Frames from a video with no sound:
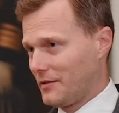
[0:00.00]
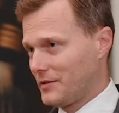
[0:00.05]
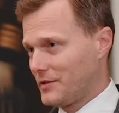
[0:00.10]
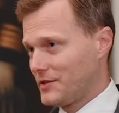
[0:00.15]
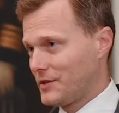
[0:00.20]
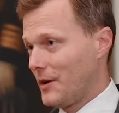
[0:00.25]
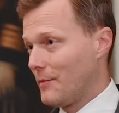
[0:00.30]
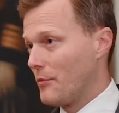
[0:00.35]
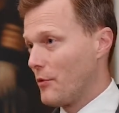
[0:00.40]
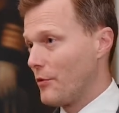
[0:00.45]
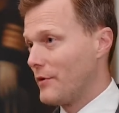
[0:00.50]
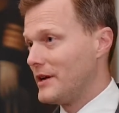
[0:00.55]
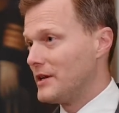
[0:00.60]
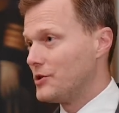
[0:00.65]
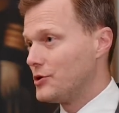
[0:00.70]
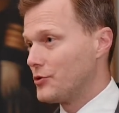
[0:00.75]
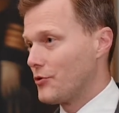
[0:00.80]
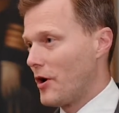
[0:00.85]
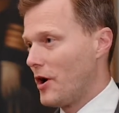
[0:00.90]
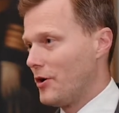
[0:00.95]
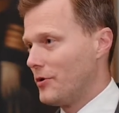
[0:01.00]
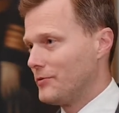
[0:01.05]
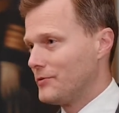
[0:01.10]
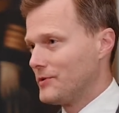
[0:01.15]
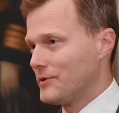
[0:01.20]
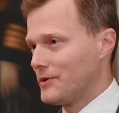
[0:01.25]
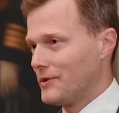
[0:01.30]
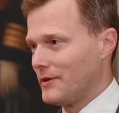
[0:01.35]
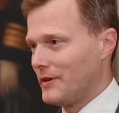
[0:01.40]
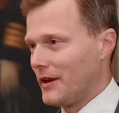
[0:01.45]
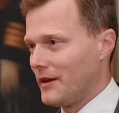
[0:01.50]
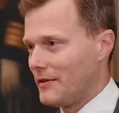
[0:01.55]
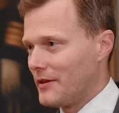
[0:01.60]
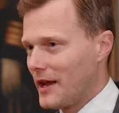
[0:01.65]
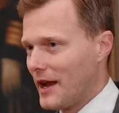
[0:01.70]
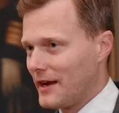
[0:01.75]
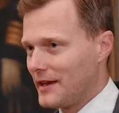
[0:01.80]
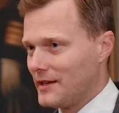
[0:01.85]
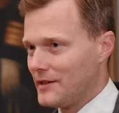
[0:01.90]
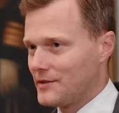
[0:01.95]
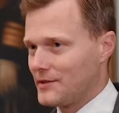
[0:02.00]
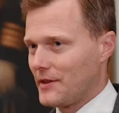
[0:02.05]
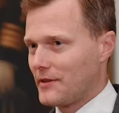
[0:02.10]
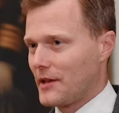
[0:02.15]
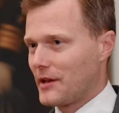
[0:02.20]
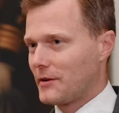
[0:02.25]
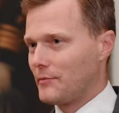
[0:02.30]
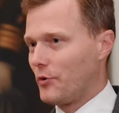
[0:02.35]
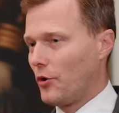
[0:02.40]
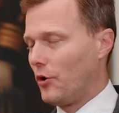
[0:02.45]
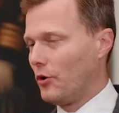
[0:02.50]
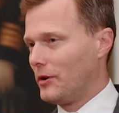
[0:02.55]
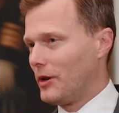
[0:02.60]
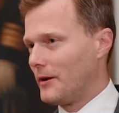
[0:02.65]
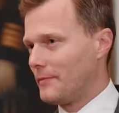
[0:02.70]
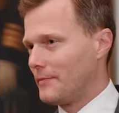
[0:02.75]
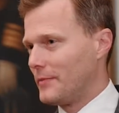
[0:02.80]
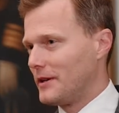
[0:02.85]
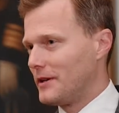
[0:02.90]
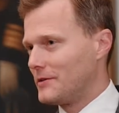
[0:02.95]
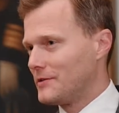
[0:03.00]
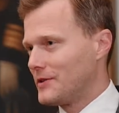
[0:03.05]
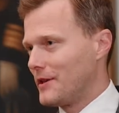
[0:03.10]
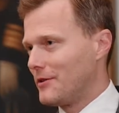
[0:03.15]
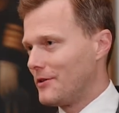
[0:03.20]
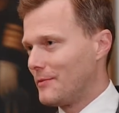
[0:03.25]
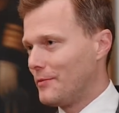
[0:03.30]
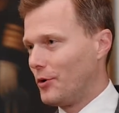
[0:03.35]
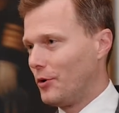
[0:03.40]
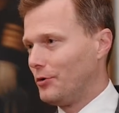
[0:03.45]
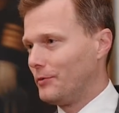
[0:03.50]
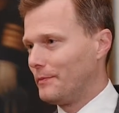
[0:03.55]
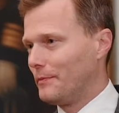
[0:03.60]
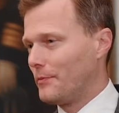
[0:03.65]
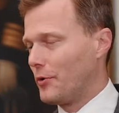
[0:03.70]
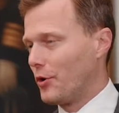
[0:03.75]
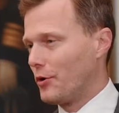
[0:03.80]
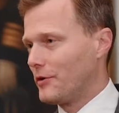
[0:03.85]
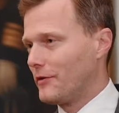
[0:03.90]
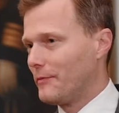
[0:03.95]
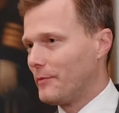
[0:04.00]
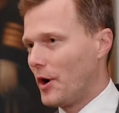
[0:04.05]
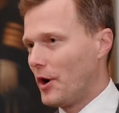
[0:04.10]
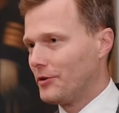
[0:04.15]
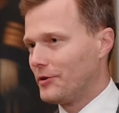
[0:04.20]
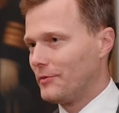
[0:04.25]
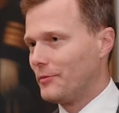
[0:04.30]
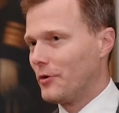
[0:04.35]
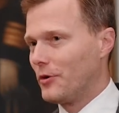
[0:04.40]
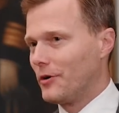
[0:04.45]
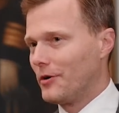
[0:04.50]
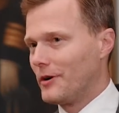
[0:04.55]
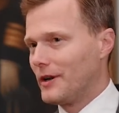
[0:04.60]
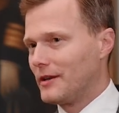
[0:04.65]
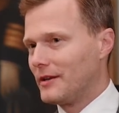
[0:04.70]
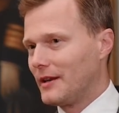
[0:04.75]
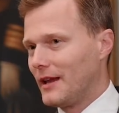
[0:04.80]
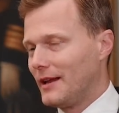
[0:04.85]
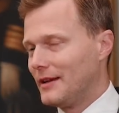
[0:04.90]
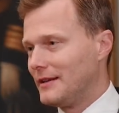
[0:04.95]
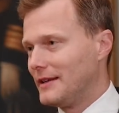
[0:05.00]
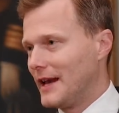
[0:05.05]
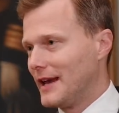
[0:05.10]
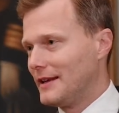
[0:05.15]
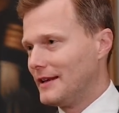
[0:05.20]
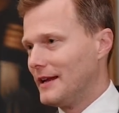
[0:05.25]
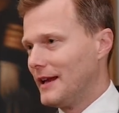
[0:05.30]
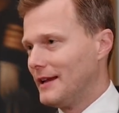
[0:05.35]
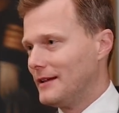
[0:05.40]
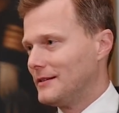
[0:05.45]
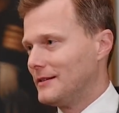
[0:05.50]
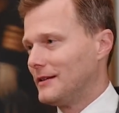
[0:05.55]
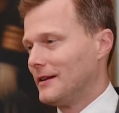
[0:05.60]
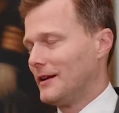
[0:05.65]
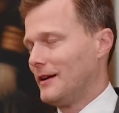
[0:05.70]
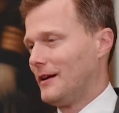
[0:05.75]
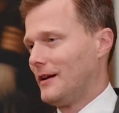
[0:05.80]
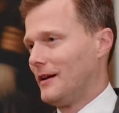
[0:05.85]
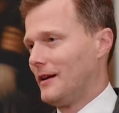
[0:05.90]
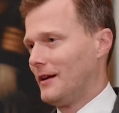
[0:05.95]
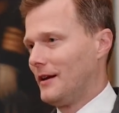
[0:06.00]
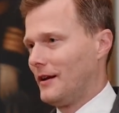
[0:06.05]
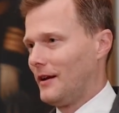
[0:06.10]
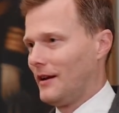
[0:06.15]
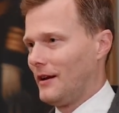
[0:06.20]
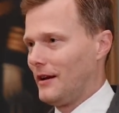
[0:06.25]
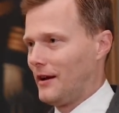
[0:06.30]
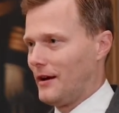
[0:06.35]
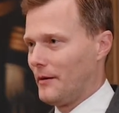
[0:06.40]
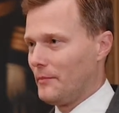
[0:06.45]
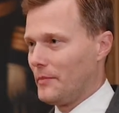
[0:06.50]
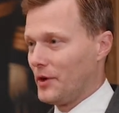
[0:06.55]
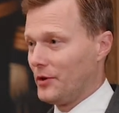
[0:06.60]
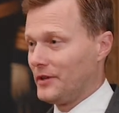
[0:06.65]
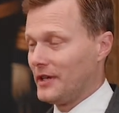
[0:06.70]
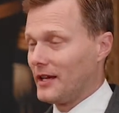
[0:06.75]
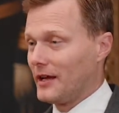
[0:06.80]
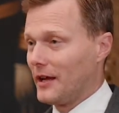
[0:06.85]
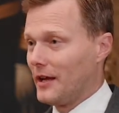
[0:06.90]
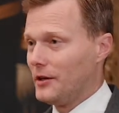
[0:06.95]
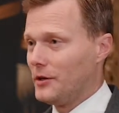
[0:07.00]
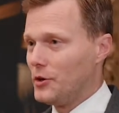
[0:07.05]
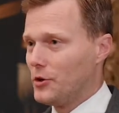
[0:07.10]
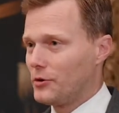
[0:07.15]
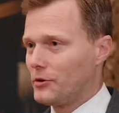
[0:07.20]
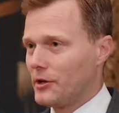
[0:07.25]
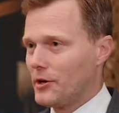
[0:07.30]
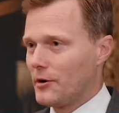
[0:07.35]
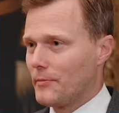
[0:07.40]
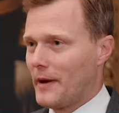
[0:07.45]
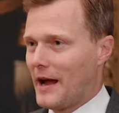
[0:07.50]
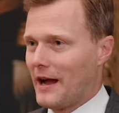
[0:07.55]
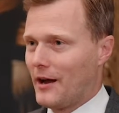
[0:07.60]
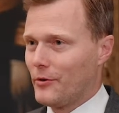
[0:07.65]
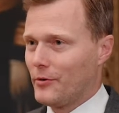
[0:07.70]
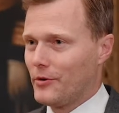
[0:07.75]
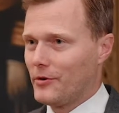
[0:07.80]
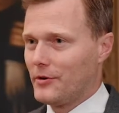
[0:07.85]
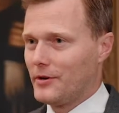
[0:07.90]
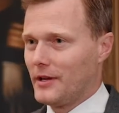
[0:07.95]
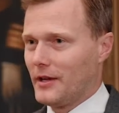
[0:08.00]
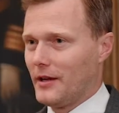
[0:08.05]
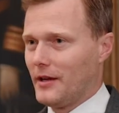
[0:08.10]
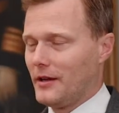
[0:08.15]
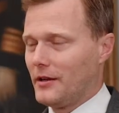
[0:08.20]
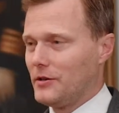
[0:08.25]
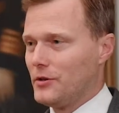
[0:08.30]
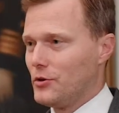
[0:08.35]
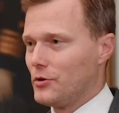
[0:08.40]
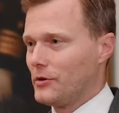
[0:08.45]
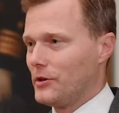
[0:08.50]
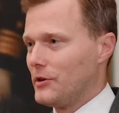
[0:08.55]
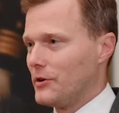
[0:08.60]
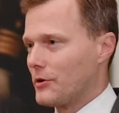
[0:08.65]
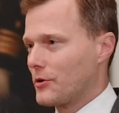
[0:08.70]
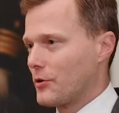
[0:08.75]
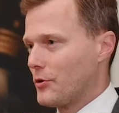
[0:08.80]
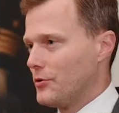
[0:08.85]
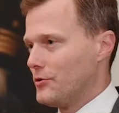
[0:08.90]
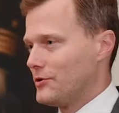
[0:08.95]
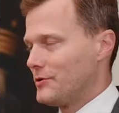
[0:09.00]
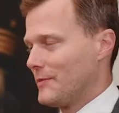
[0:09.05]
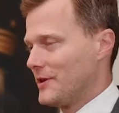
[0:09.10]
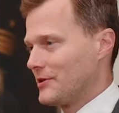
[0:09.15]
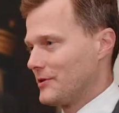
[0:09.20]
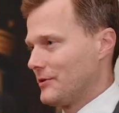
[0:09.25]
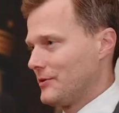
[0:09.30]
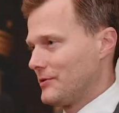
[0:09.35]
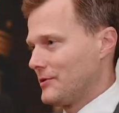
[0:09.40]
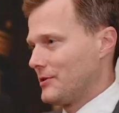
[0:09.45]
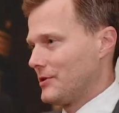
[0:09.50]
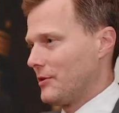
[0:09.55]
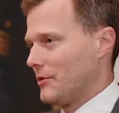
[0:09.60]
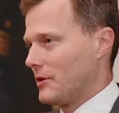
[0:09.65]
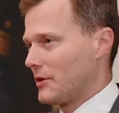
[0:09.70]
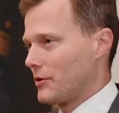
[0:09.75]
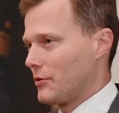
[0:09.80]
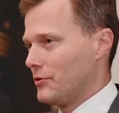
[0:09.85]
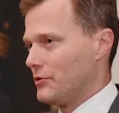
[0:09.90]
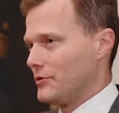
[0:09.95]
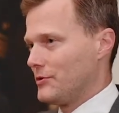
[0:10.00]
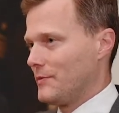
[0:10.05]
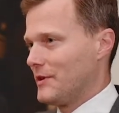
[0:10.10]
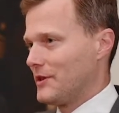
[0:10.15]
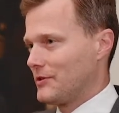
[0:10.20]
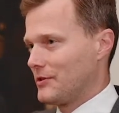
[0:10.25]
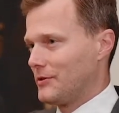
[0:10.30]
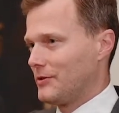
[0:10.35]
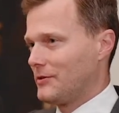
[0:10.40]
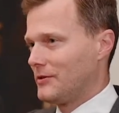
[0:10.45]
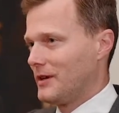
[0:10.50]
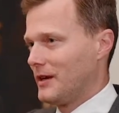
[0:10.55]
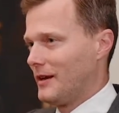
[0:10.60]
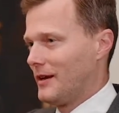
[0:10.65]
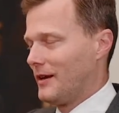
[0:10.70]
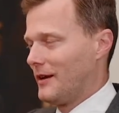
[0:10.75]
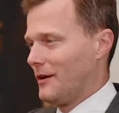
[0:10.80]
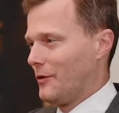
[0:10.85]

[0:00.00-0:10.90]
submarine drones. The idea is that they could pull up in, say, the port of Baltimore and detonate, building a nuclear-powered nuclear cruise missile, so a cruise missile